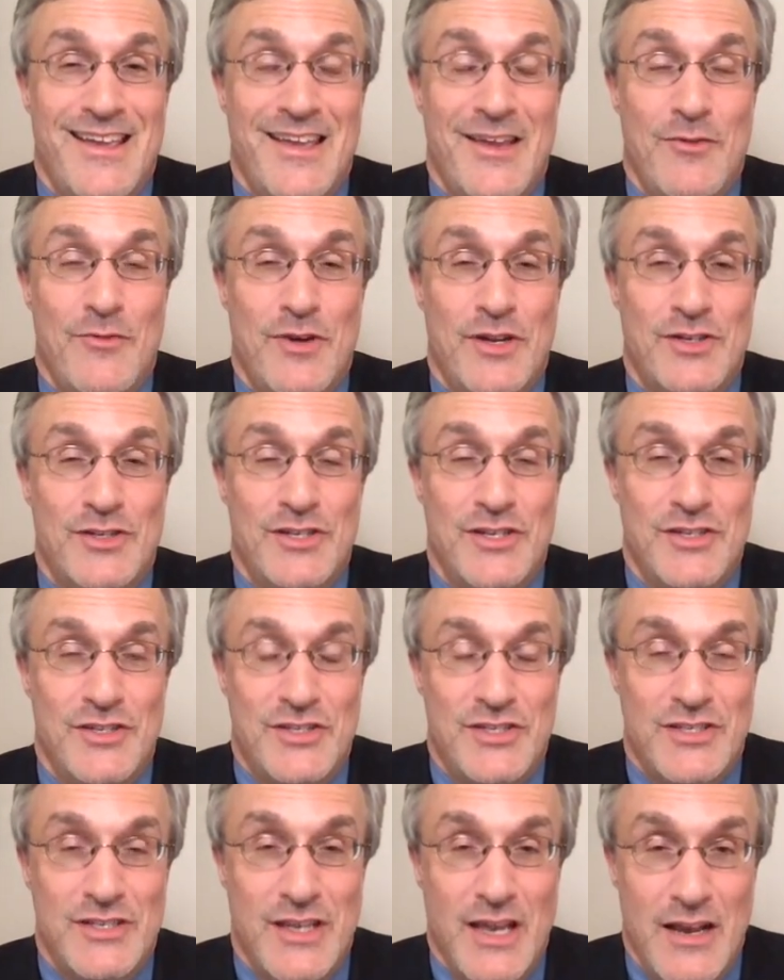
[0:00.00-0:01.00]
which
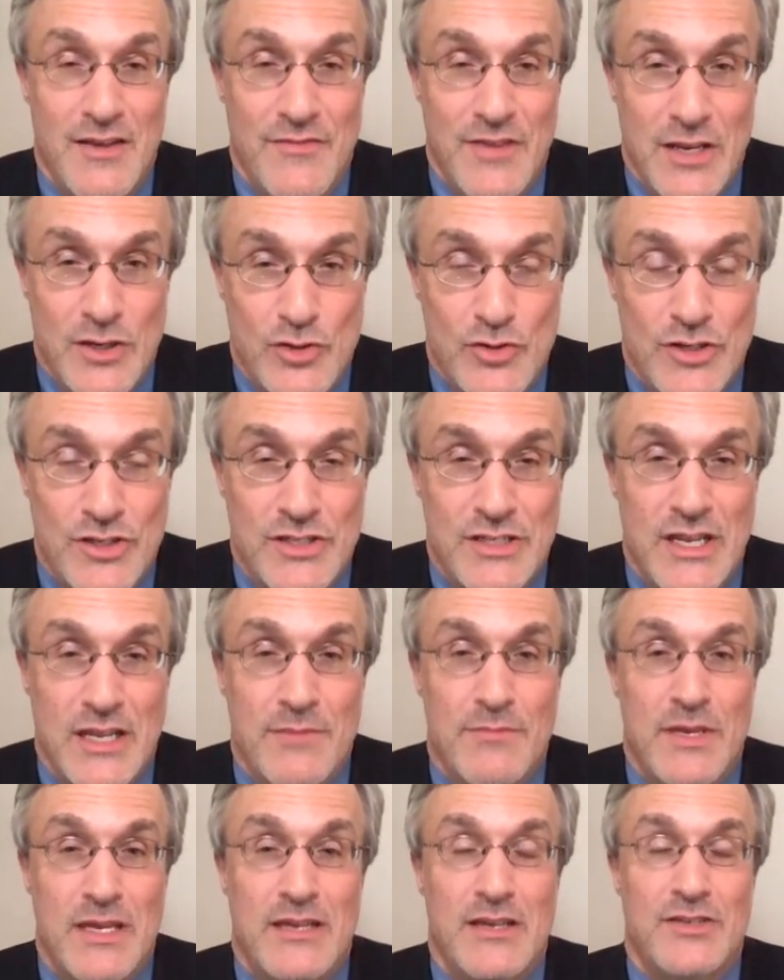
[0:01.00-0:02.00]
is kind of interesting
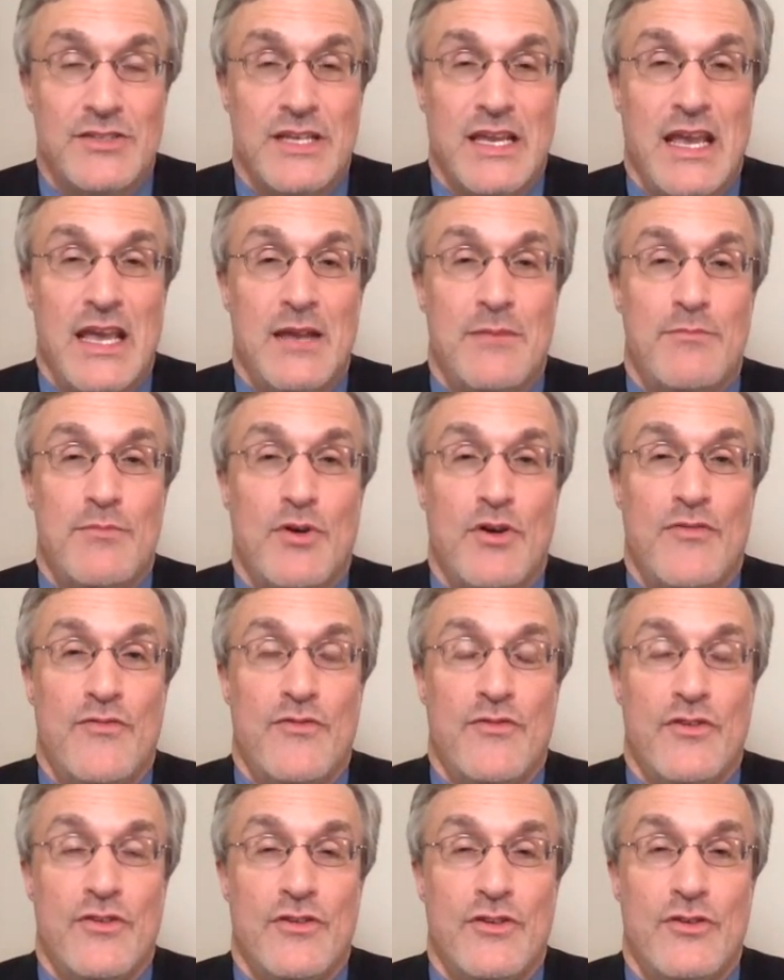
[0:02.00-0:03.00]
because Ann
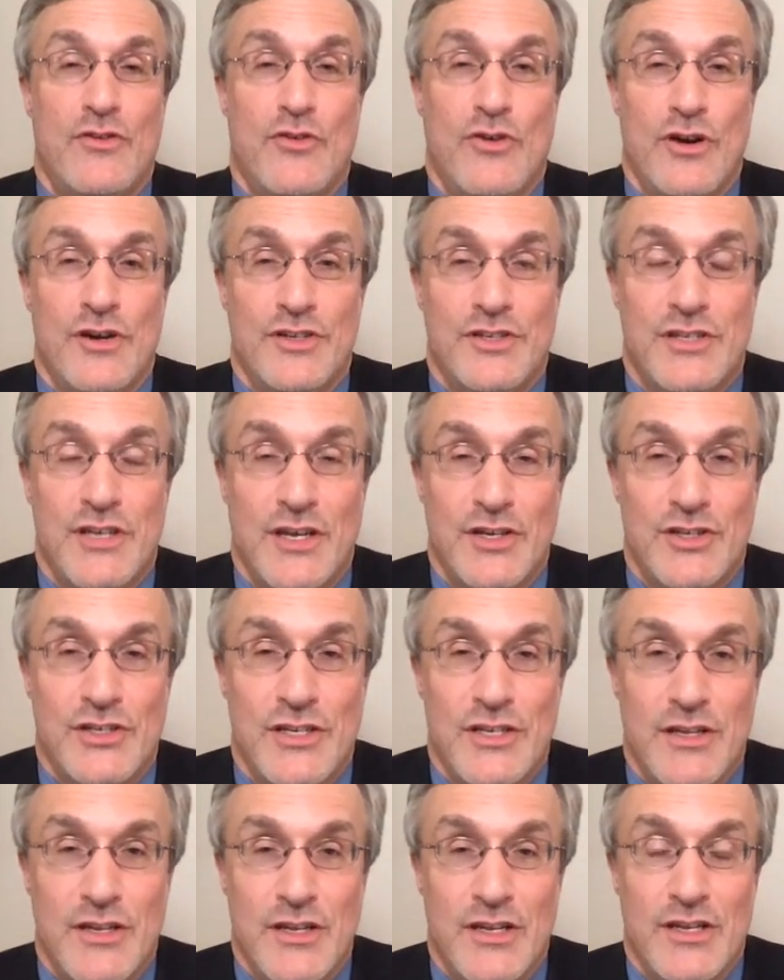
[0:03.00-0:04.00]
Burford Gorsuch
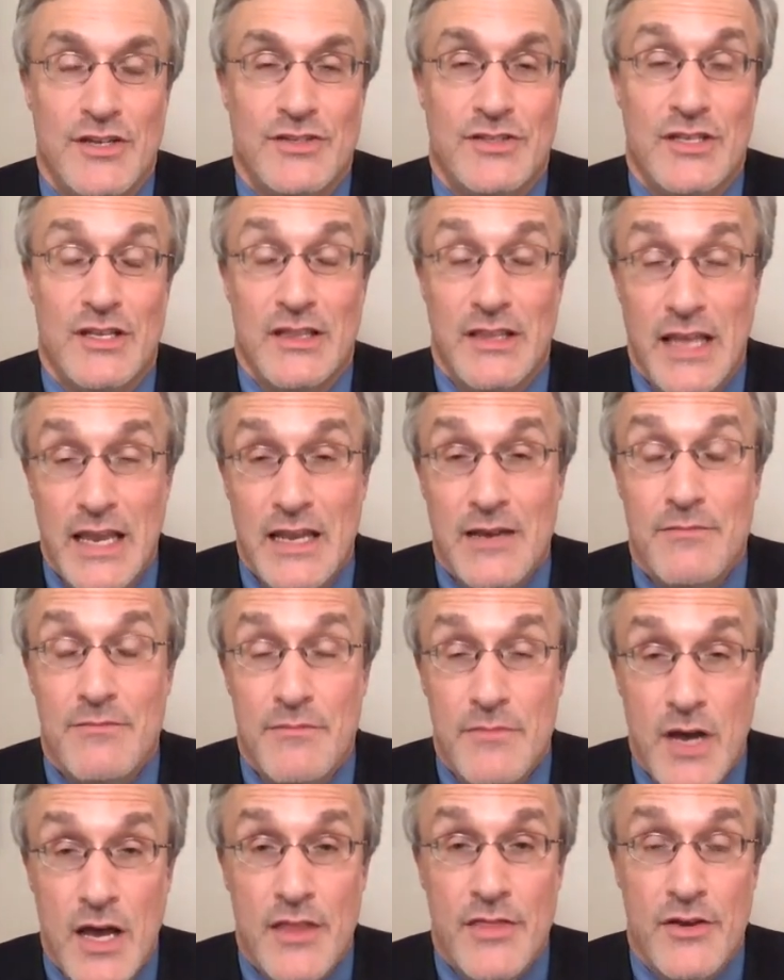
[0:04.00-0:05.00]
is the late
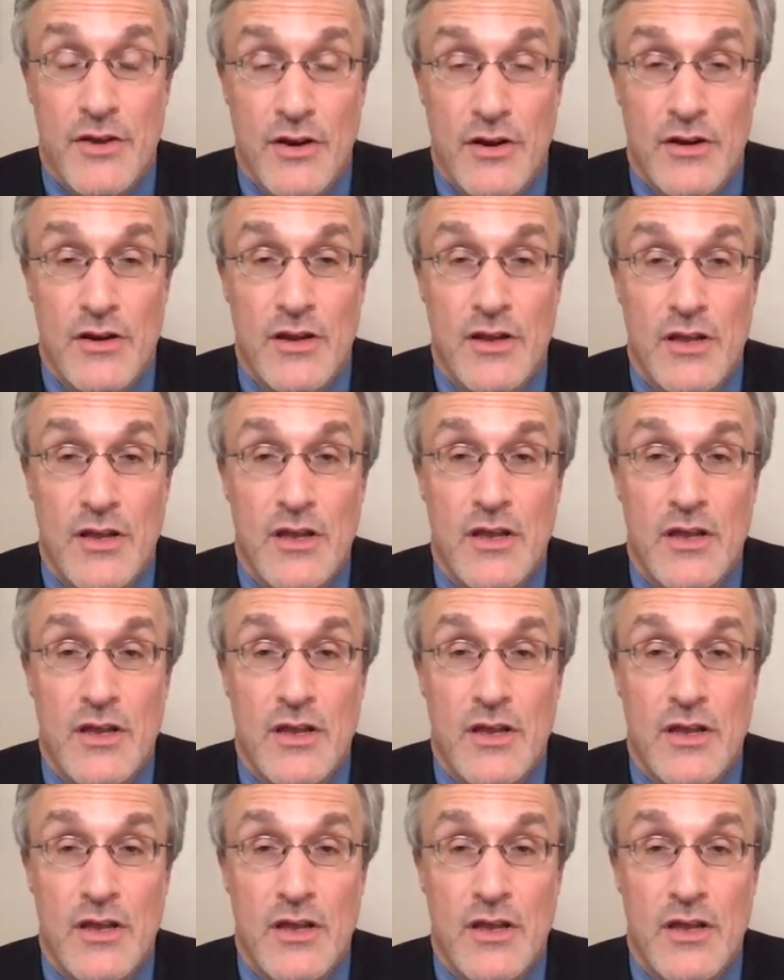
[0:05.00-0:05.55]
mother